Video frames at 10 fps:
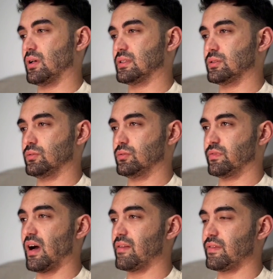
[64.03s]
uh, to
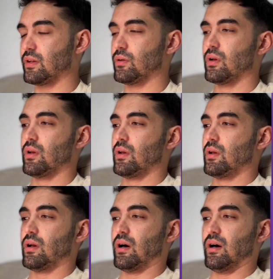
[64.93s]
Fanvue.
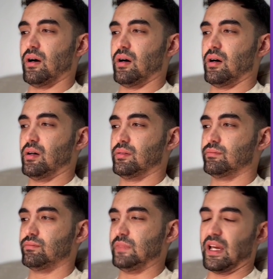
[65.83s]
Uh,
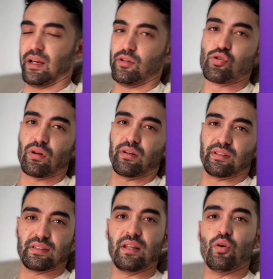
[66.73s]
yeah, you should
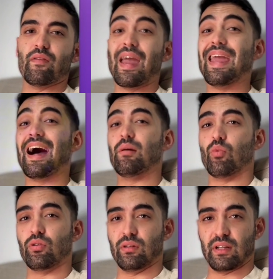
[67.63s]
understand you have A I
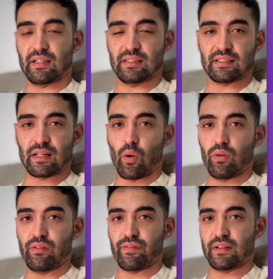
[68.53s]
model, guys. It's not
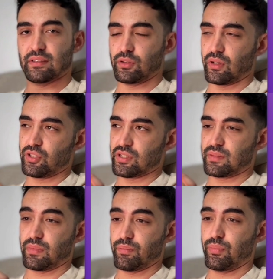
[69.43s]
OnlyFans that you can
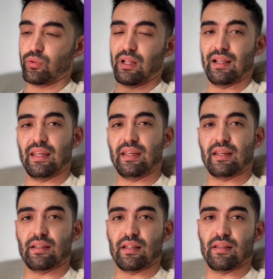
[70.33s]
just put the
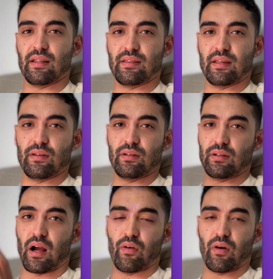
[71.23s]
link and, and then they
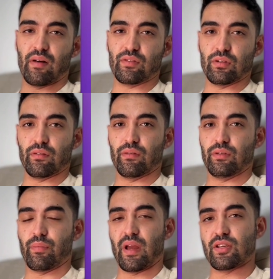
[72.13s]
arrive to your,
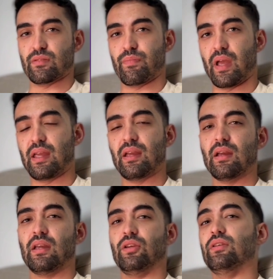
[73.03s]
your page and pay.
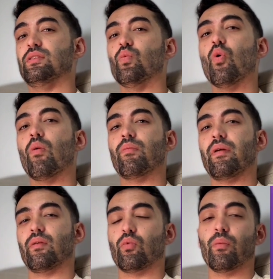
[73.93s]
You need to warm,
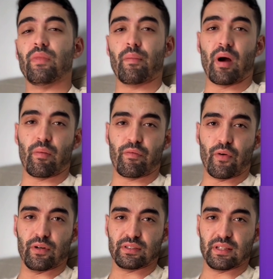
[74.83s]
warm them up
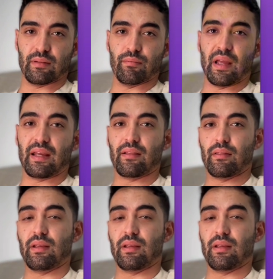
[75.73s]
first and make